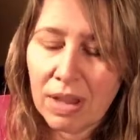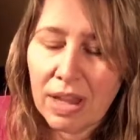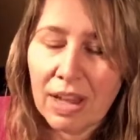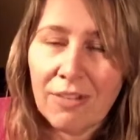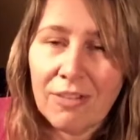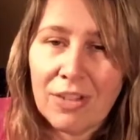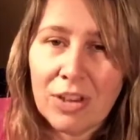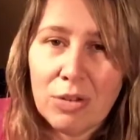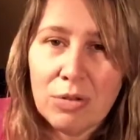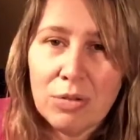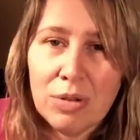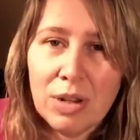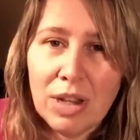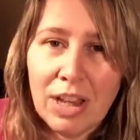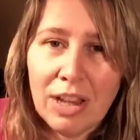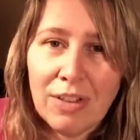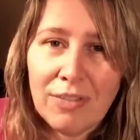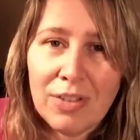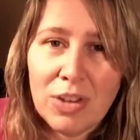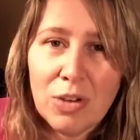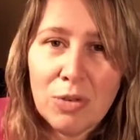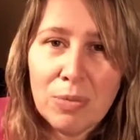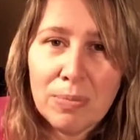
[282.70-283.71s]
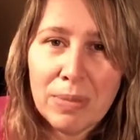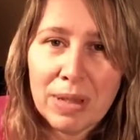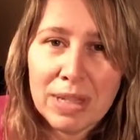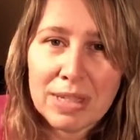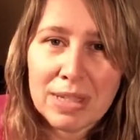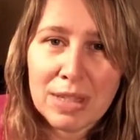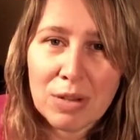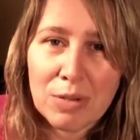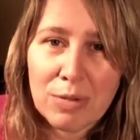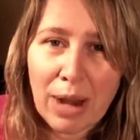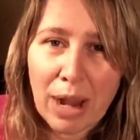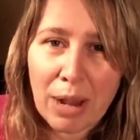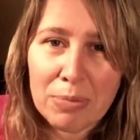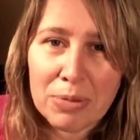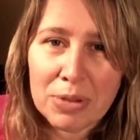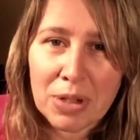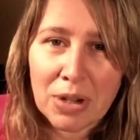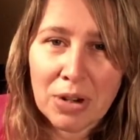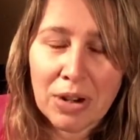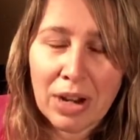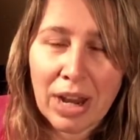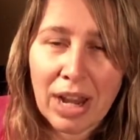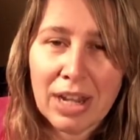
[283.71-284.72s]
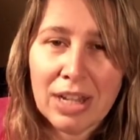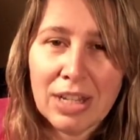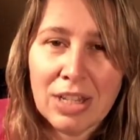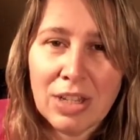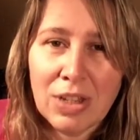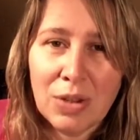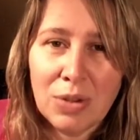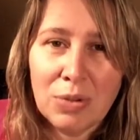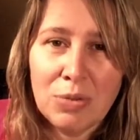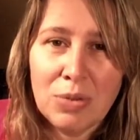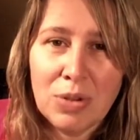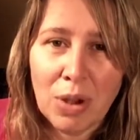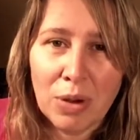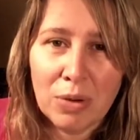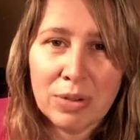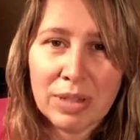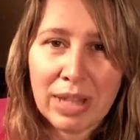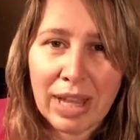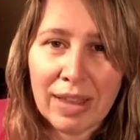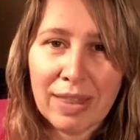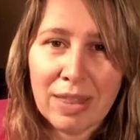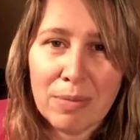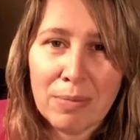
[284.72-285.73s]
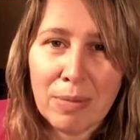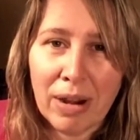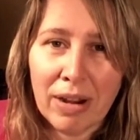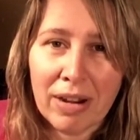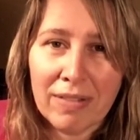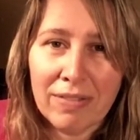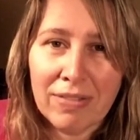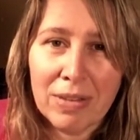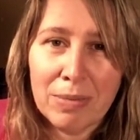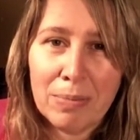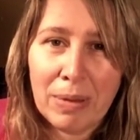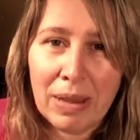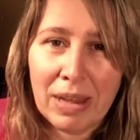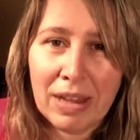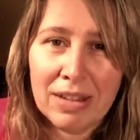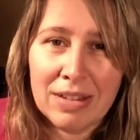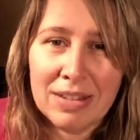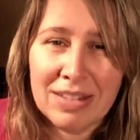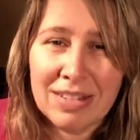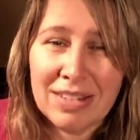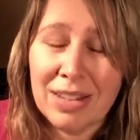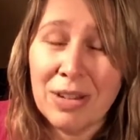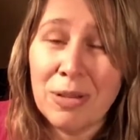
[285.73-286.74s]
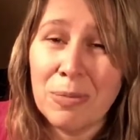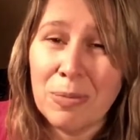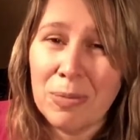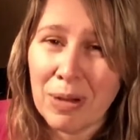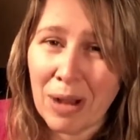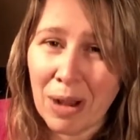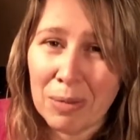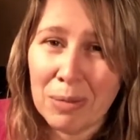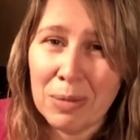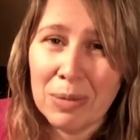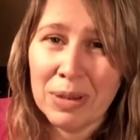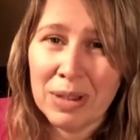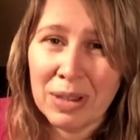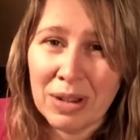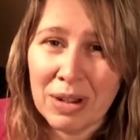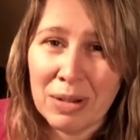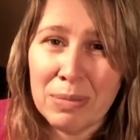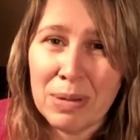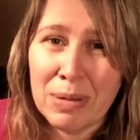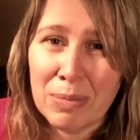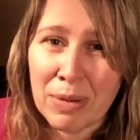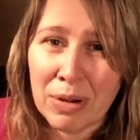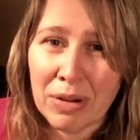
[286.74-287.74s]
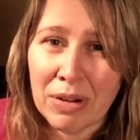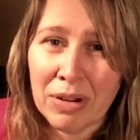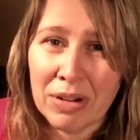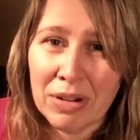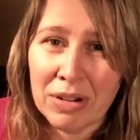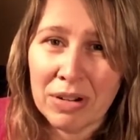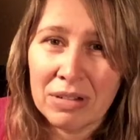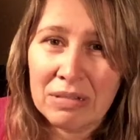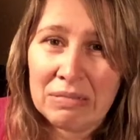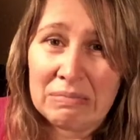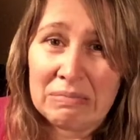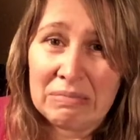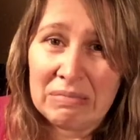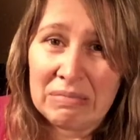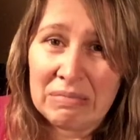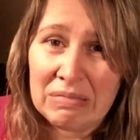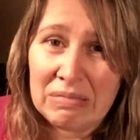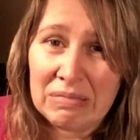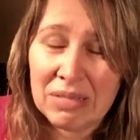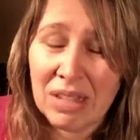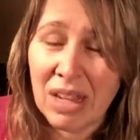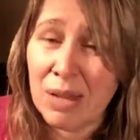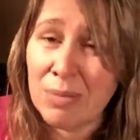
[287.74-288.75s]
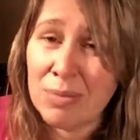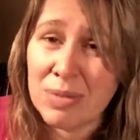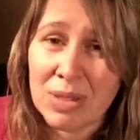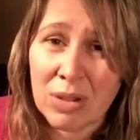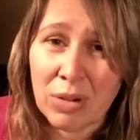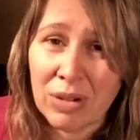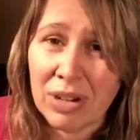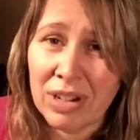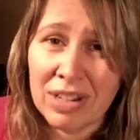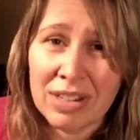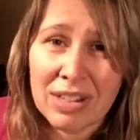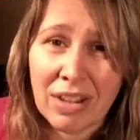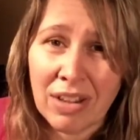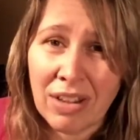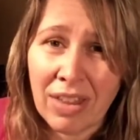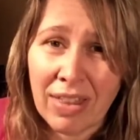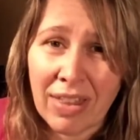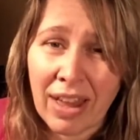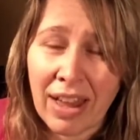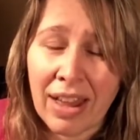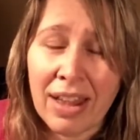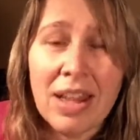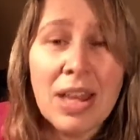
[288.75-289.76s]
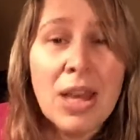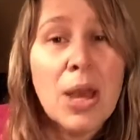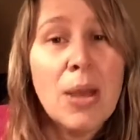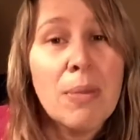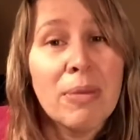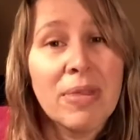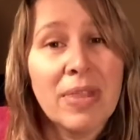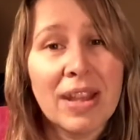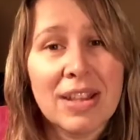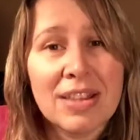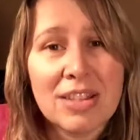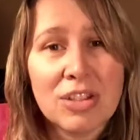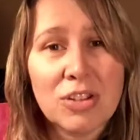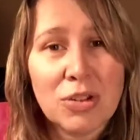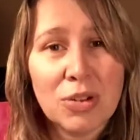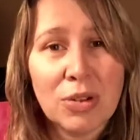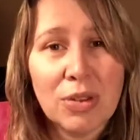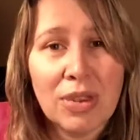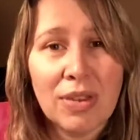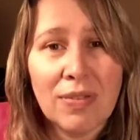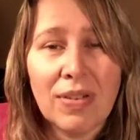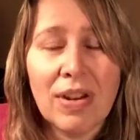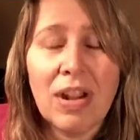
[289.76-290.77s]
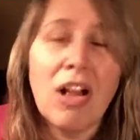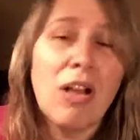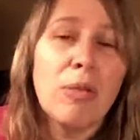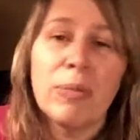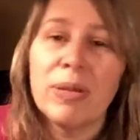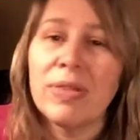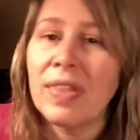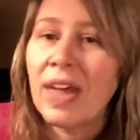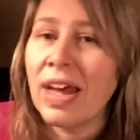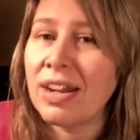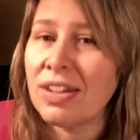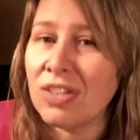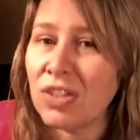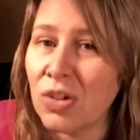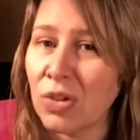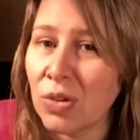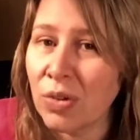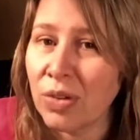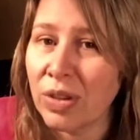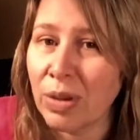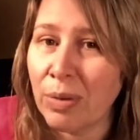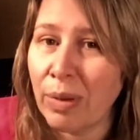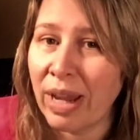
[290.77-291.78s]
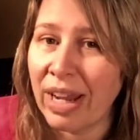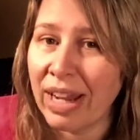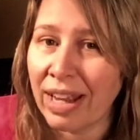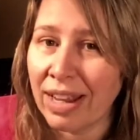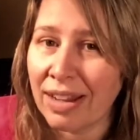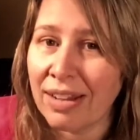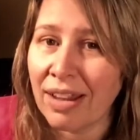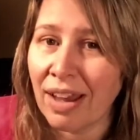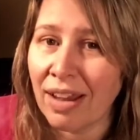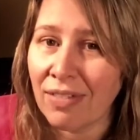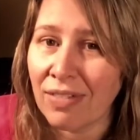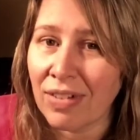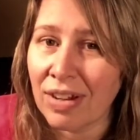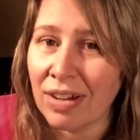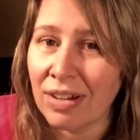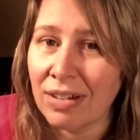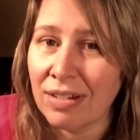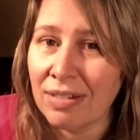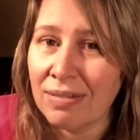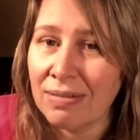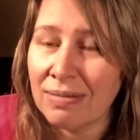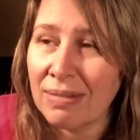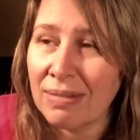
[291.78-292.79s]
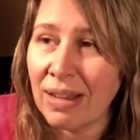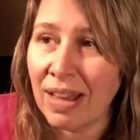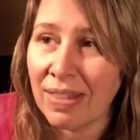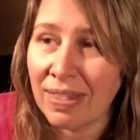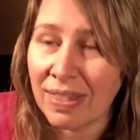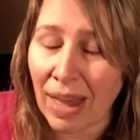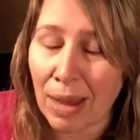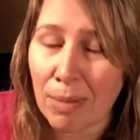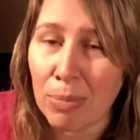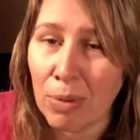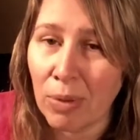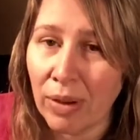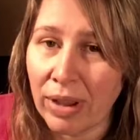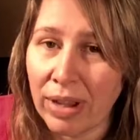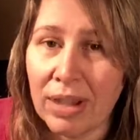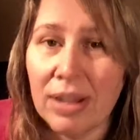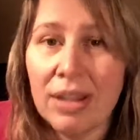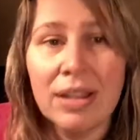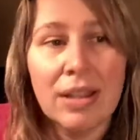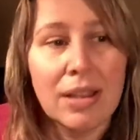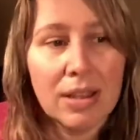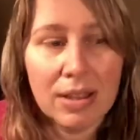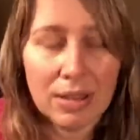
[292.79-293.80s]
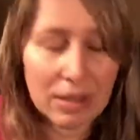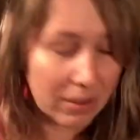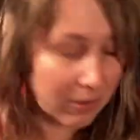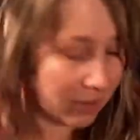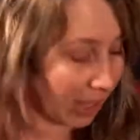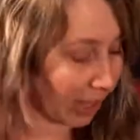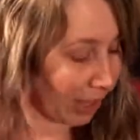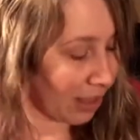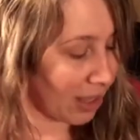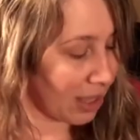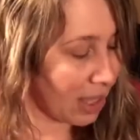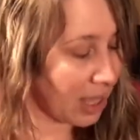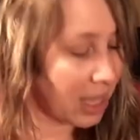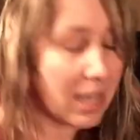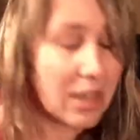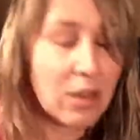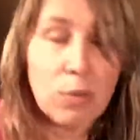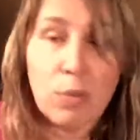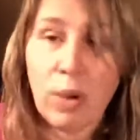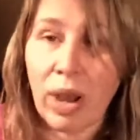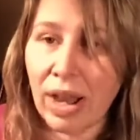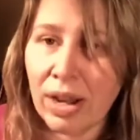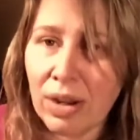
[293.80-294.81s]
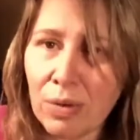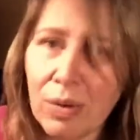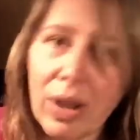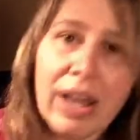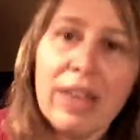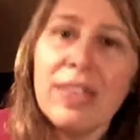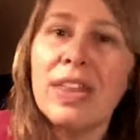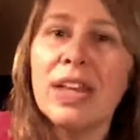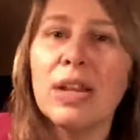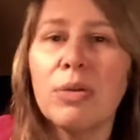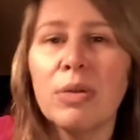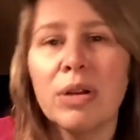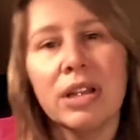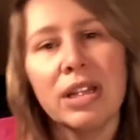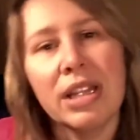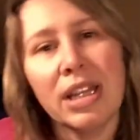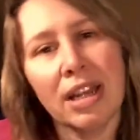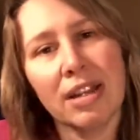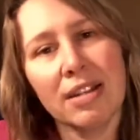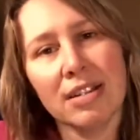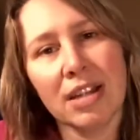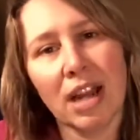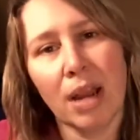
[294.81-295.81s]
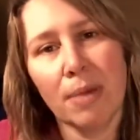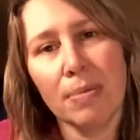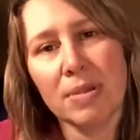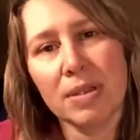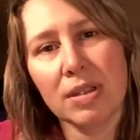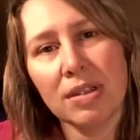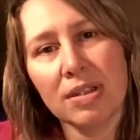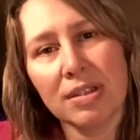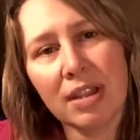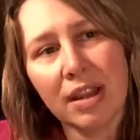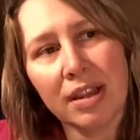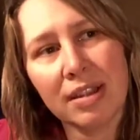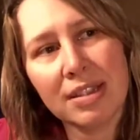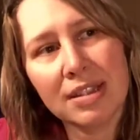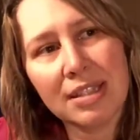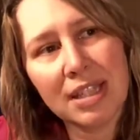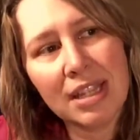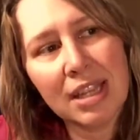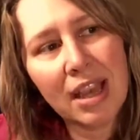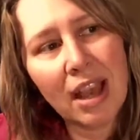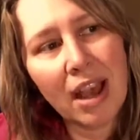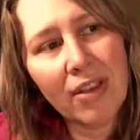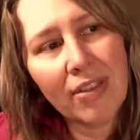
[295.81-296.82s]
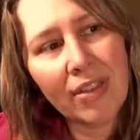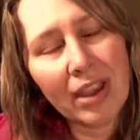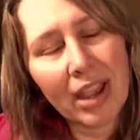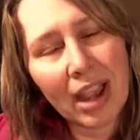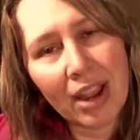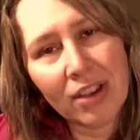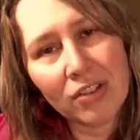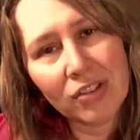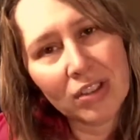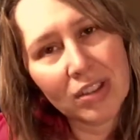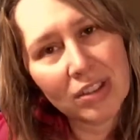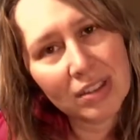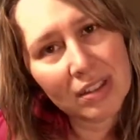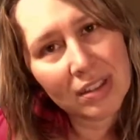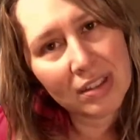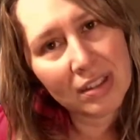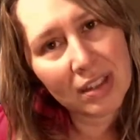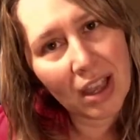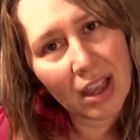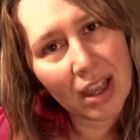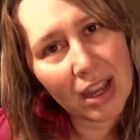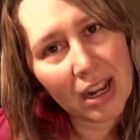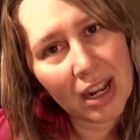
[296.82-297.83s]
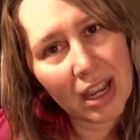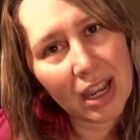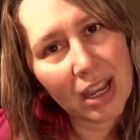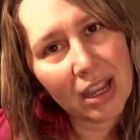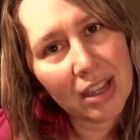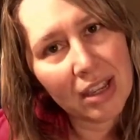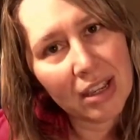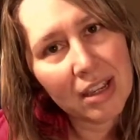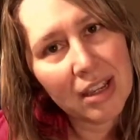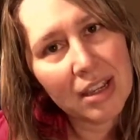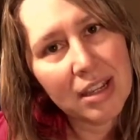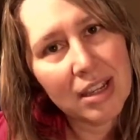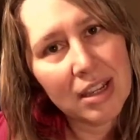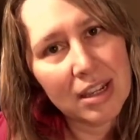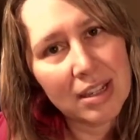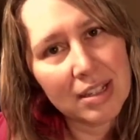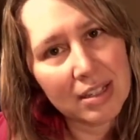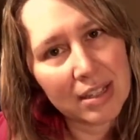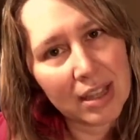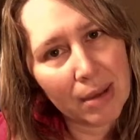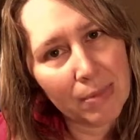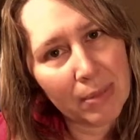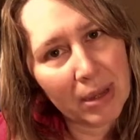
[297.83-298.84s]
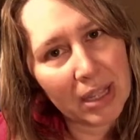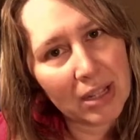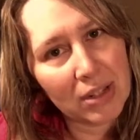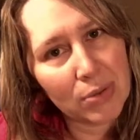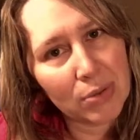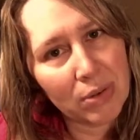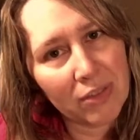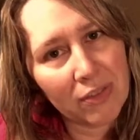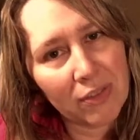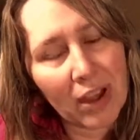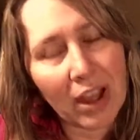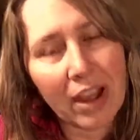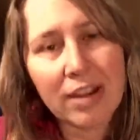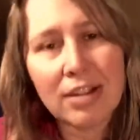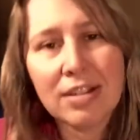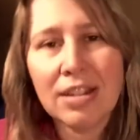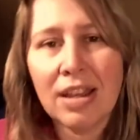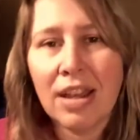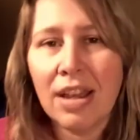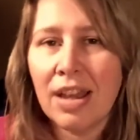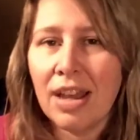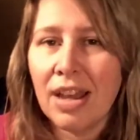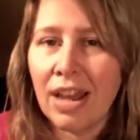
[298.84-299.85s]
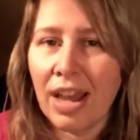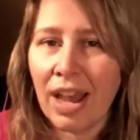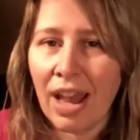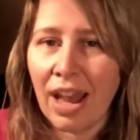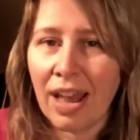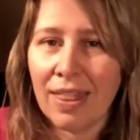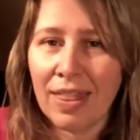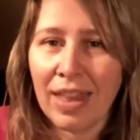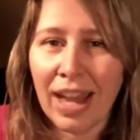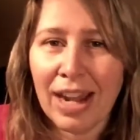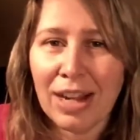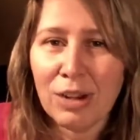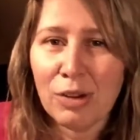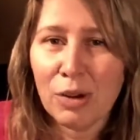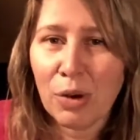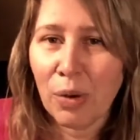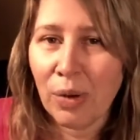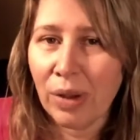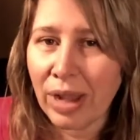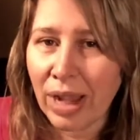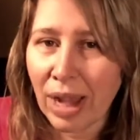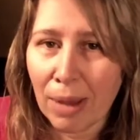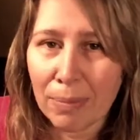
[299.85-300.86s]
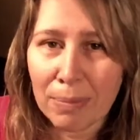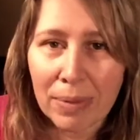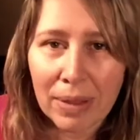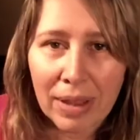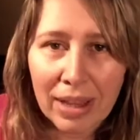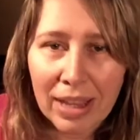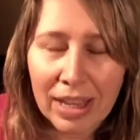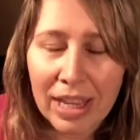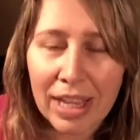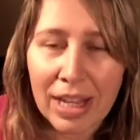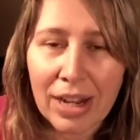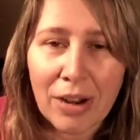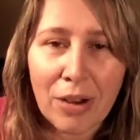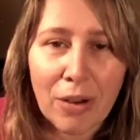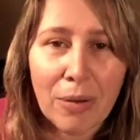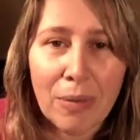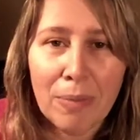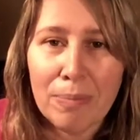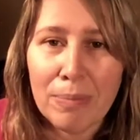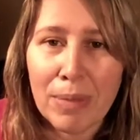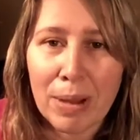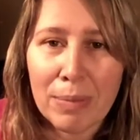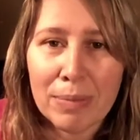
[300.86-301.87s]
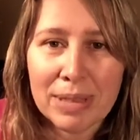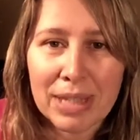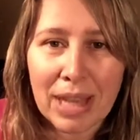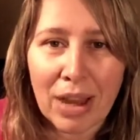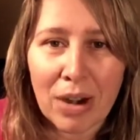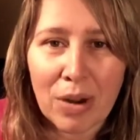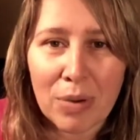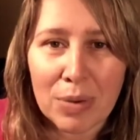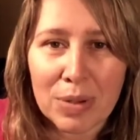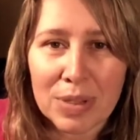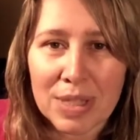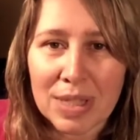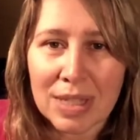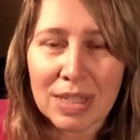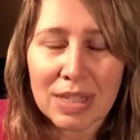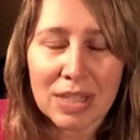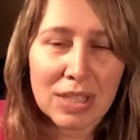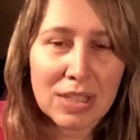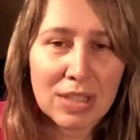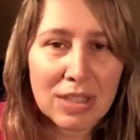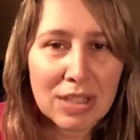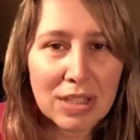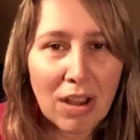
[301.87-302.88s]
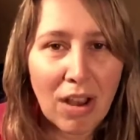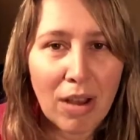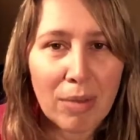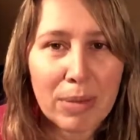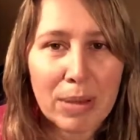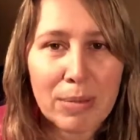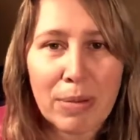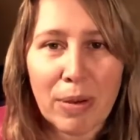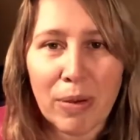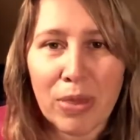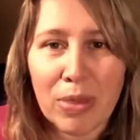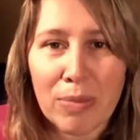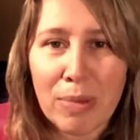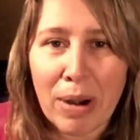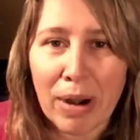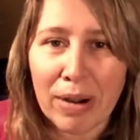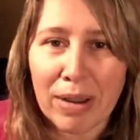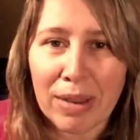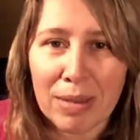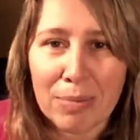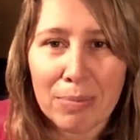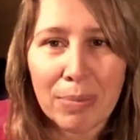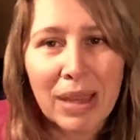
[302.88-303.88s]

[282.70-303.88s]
if you miss the rapture and you don't take the mark of the beast, you're probably going to be murdered. I'm sorry to tell you that, but that's the truth of it all. But that is your only way to get to heaven at that point. Okay, why do I think we're in the end times? Because I see how the cashless society is coming into effect. And then growing up, you know, mom and dad always taught me about the mark of the